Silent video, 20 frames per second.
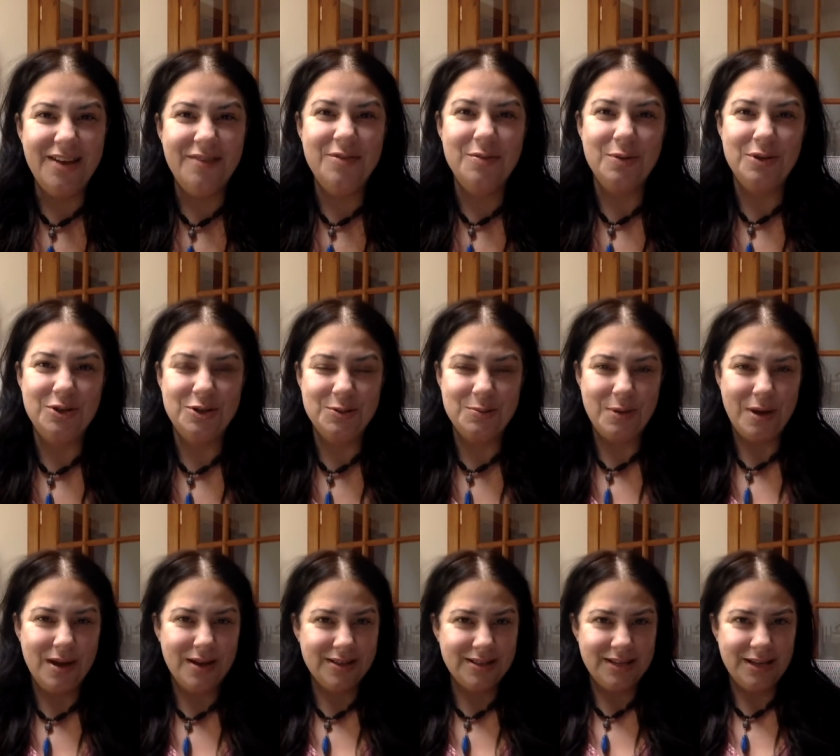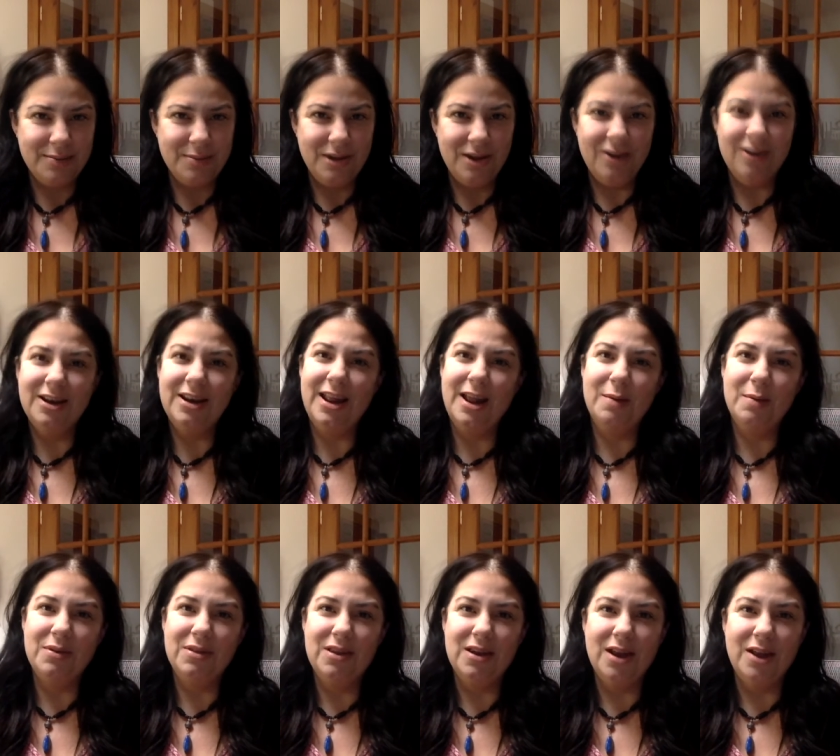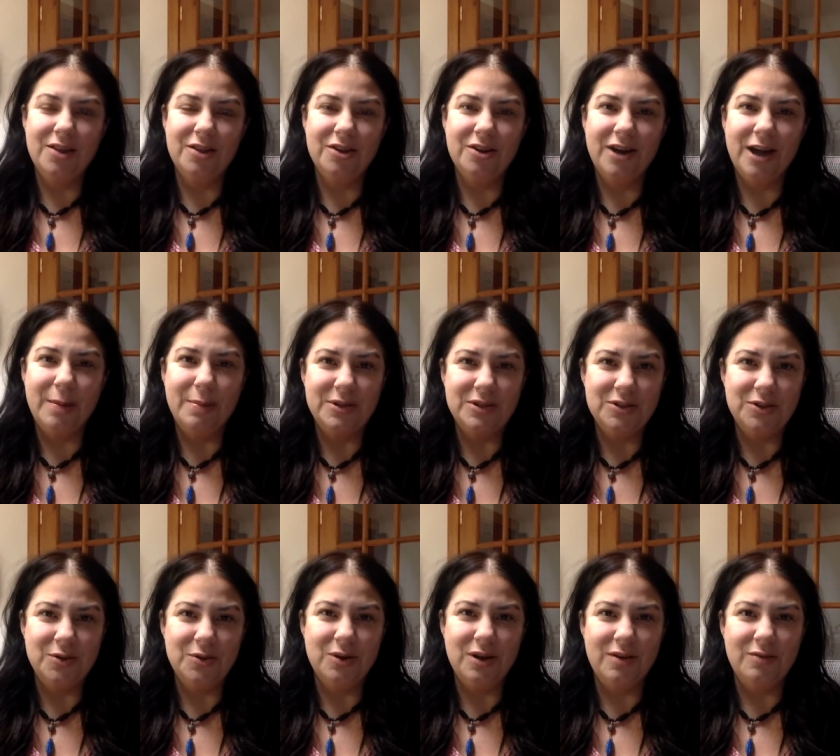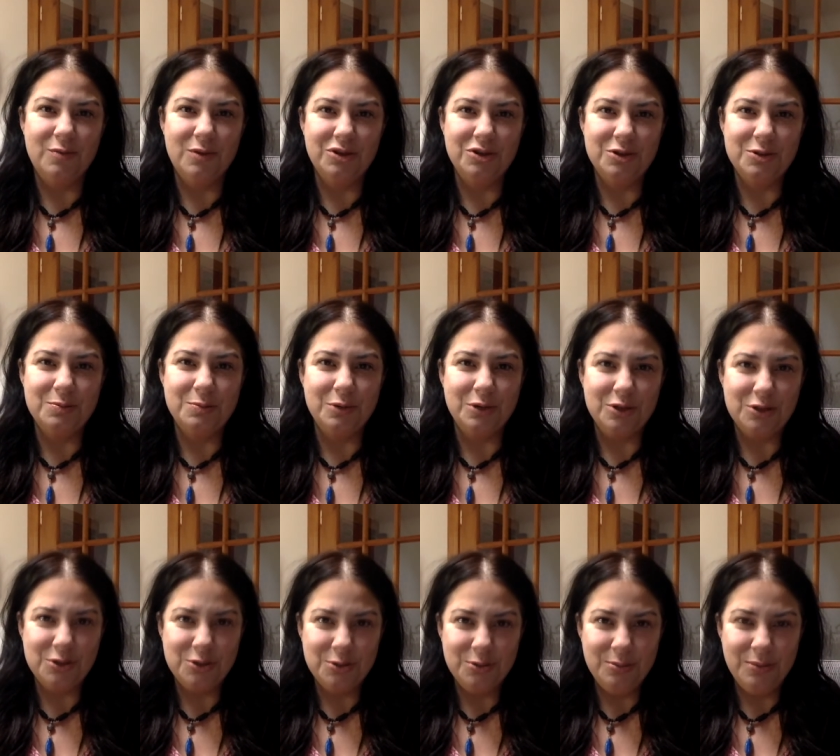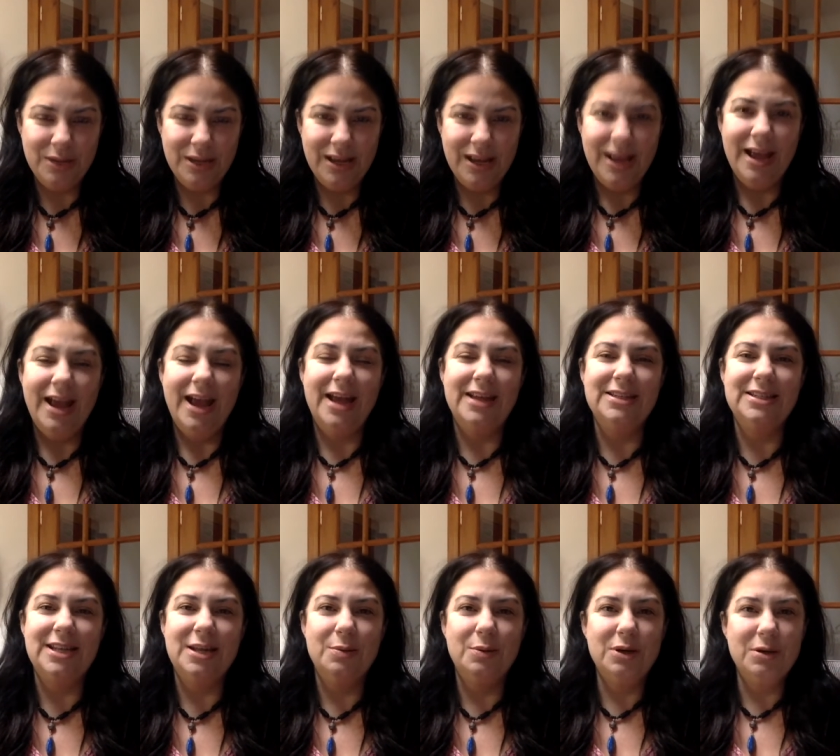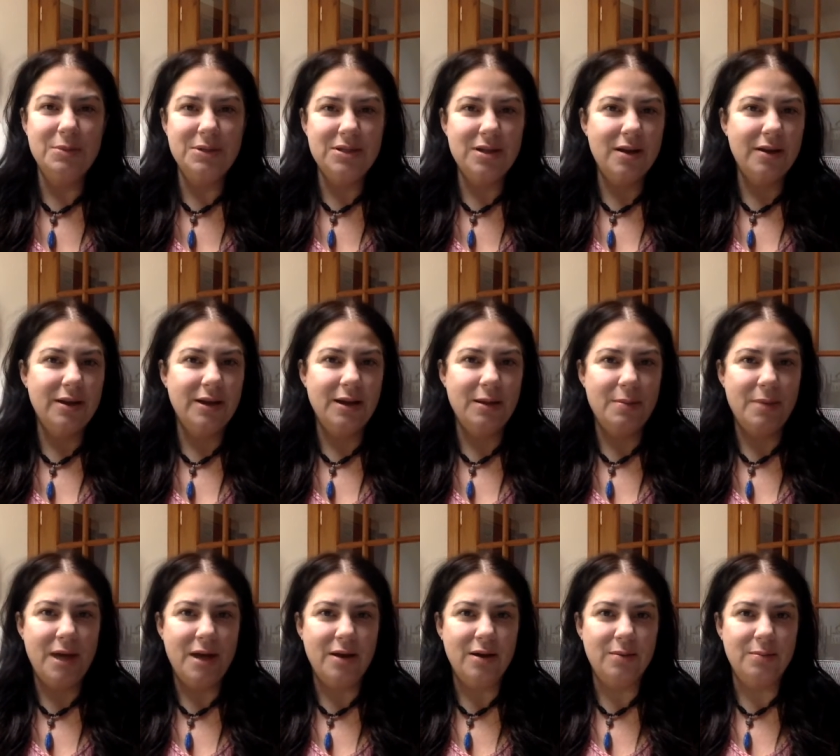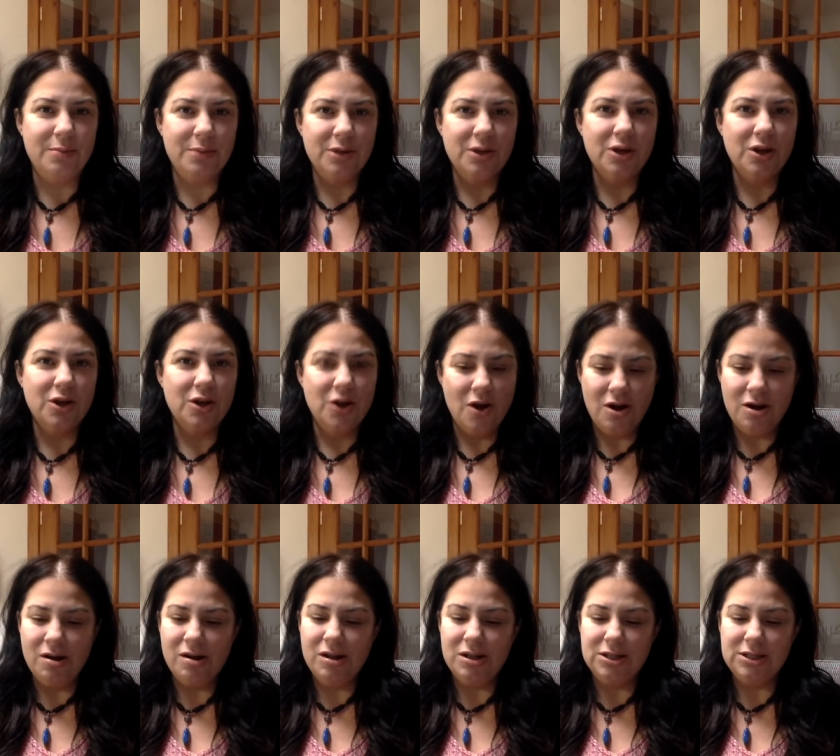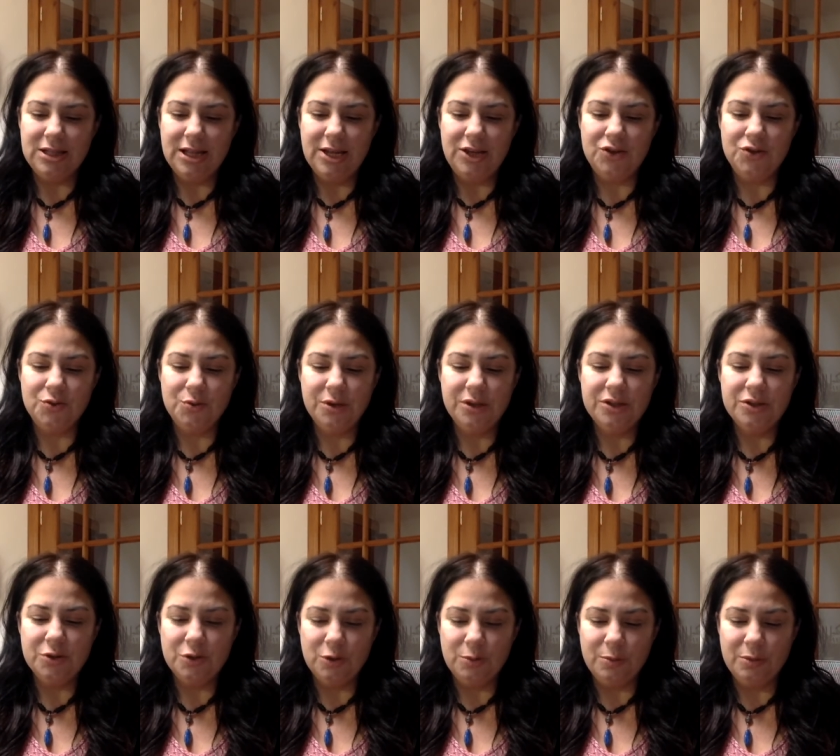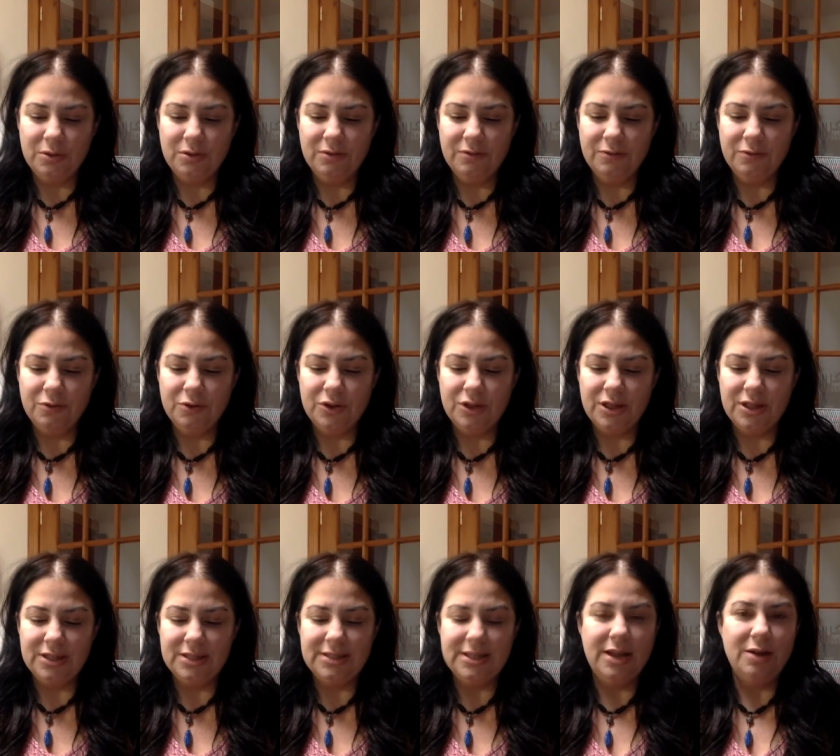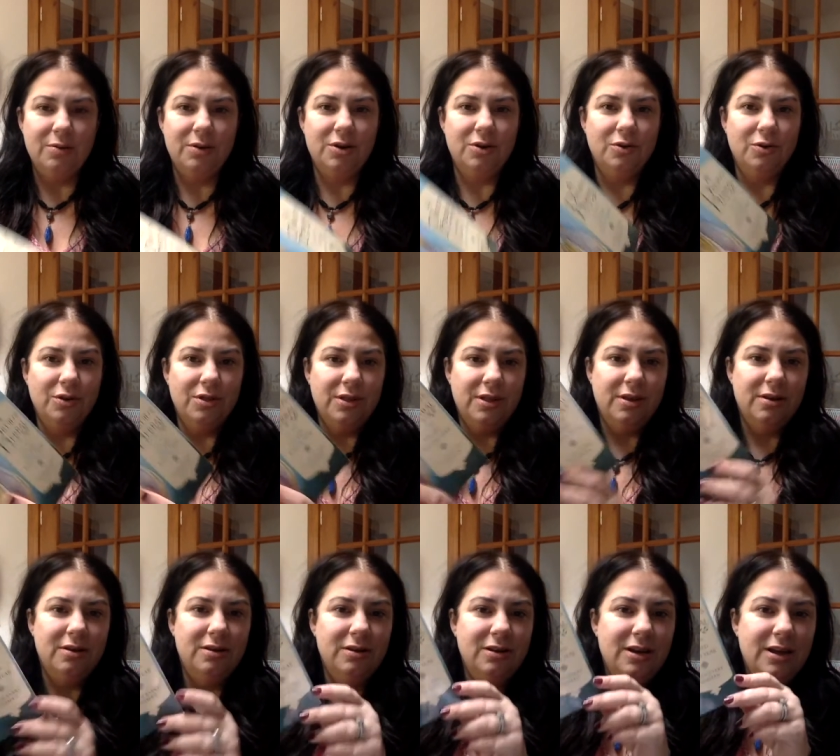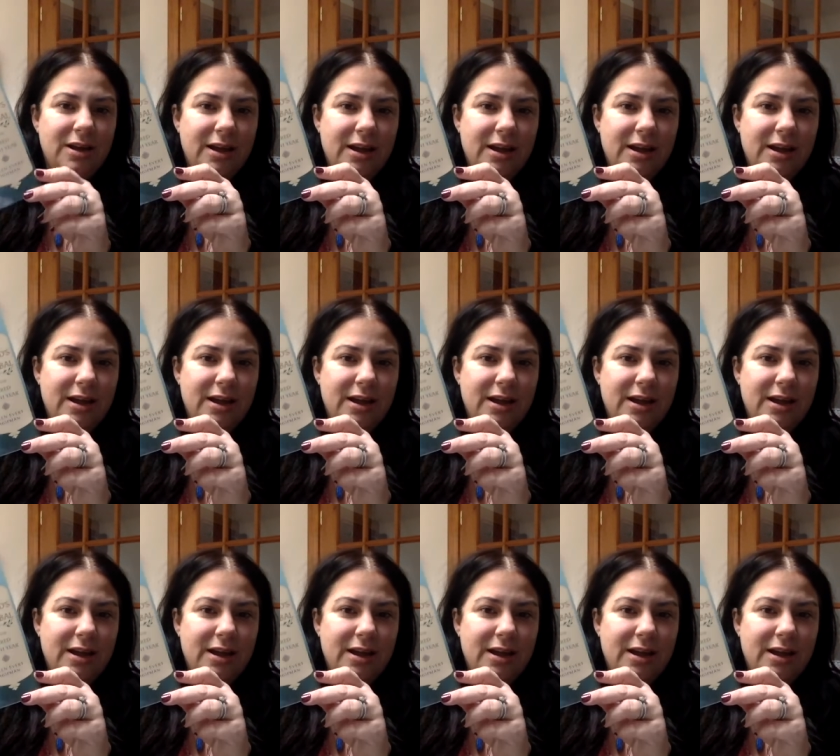of The Witch's Box, and I'm here today with another episode of Witch's BookTube. And today we're going to be talking about a book called A Druid's Herbal for the Sacred Earth Year